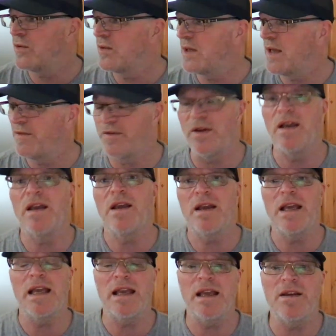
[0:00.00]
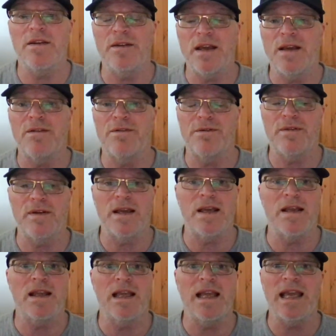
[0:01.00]
if
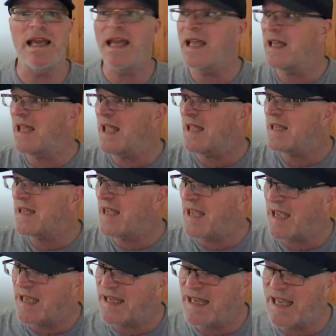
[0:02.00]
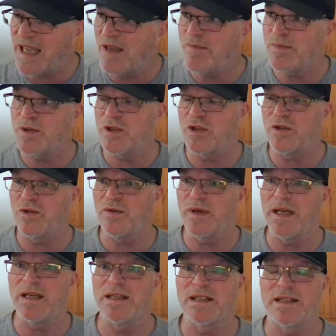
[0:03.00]
it keeps you
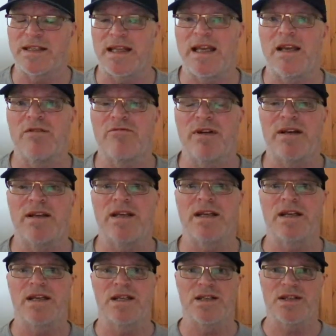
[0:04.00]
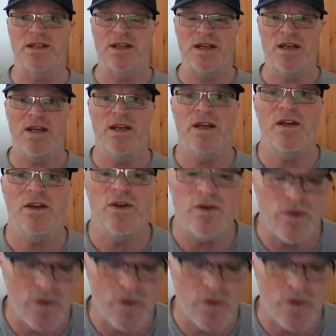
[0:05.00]
in a state of readiness. You